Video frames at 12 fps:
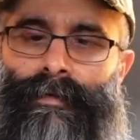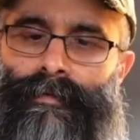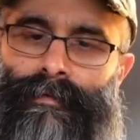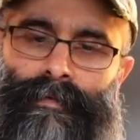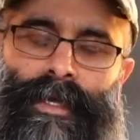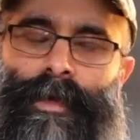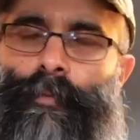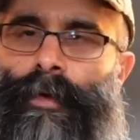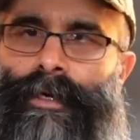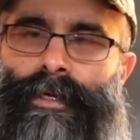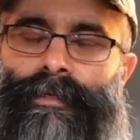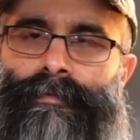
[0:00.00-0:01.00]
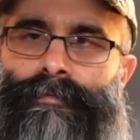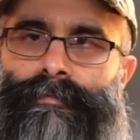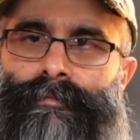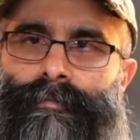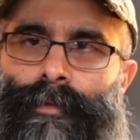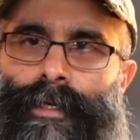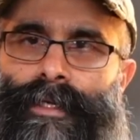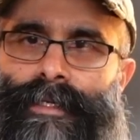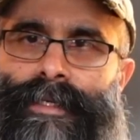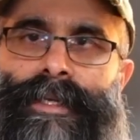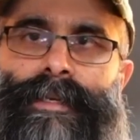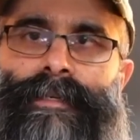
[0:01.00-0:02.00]
light where you
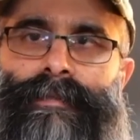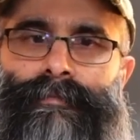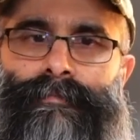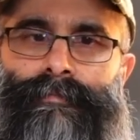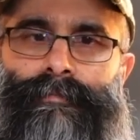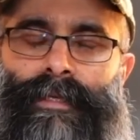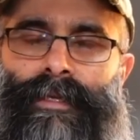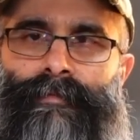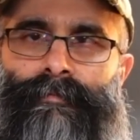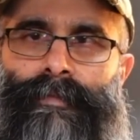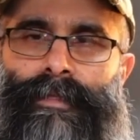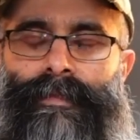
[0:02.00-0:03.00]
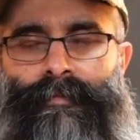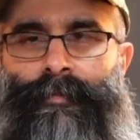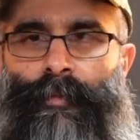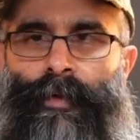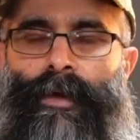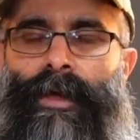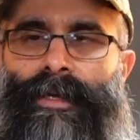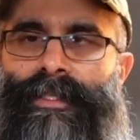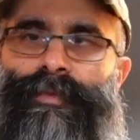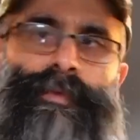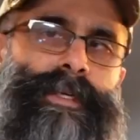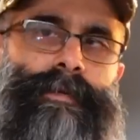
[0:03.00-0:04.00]
need it. And if we're
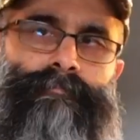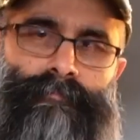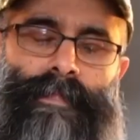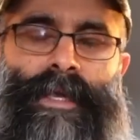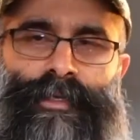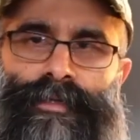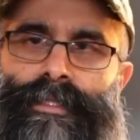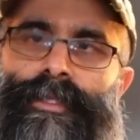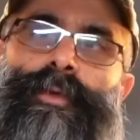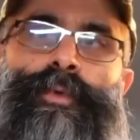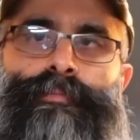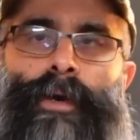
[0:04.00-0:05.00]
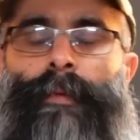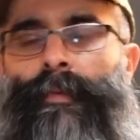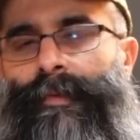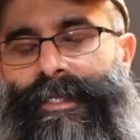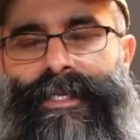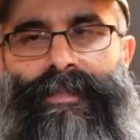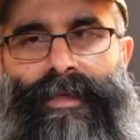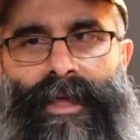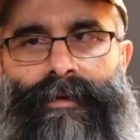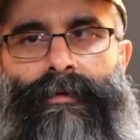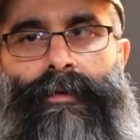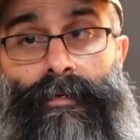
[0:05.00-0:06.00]
honest, we actually do probably need
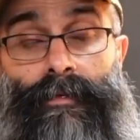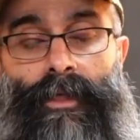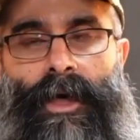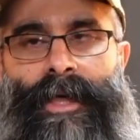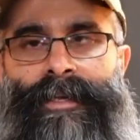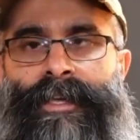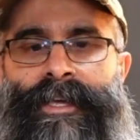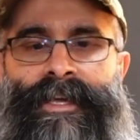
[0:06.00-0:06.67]
that a lot.